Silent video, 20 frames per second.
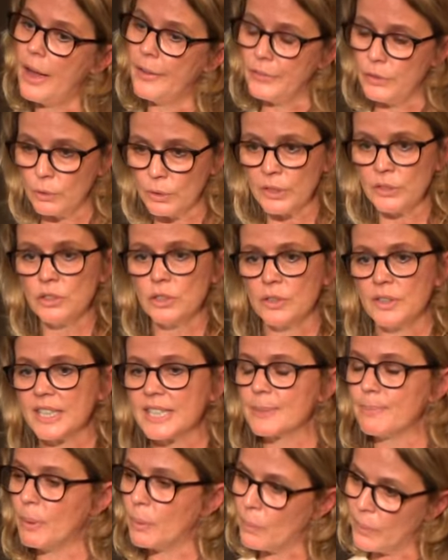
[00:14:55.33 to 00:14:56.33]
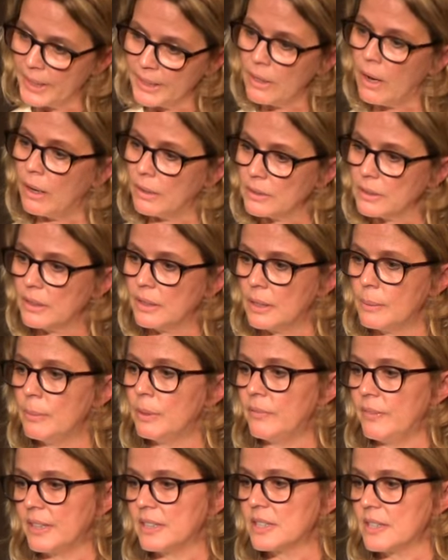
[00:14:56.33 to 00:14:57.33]
and you can do this, but we're not going to
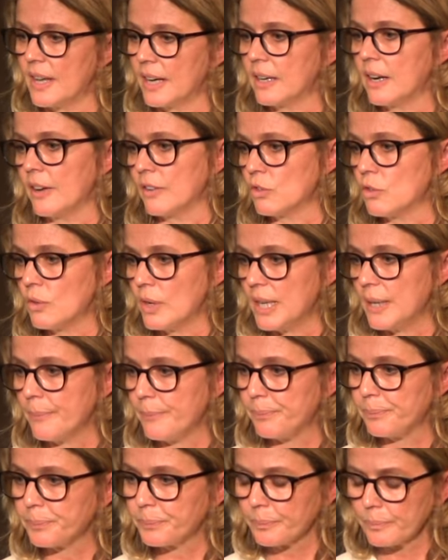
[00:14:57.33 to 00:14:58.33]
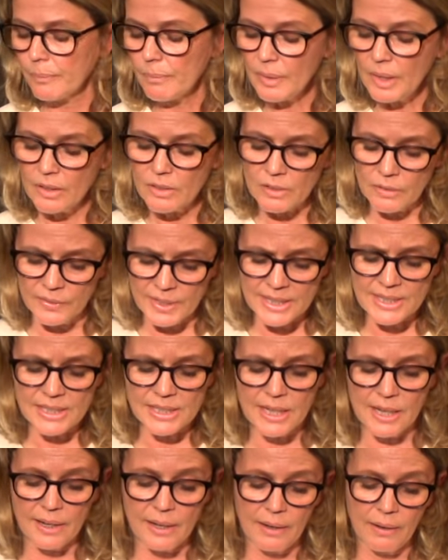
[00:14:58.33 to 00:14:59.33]
move into that country. So
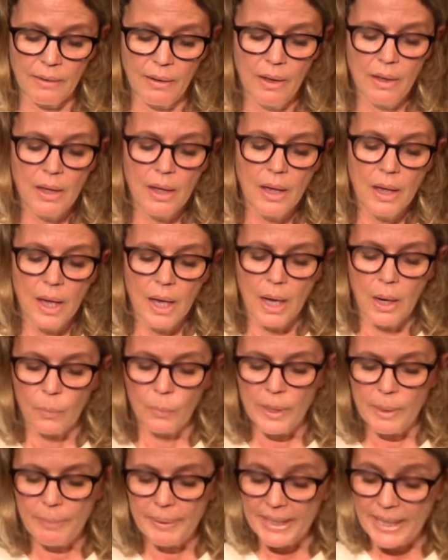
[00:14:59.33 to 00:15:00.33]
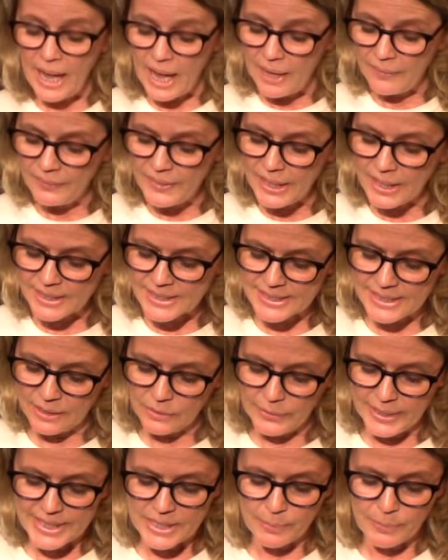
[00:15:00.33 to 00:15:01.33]
this year, We began the
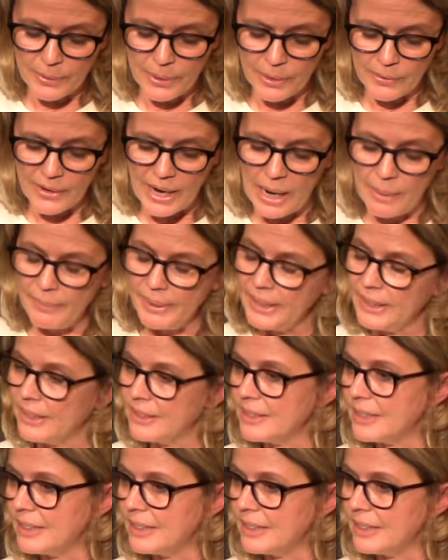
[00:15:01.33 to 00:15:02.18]
accelerator program in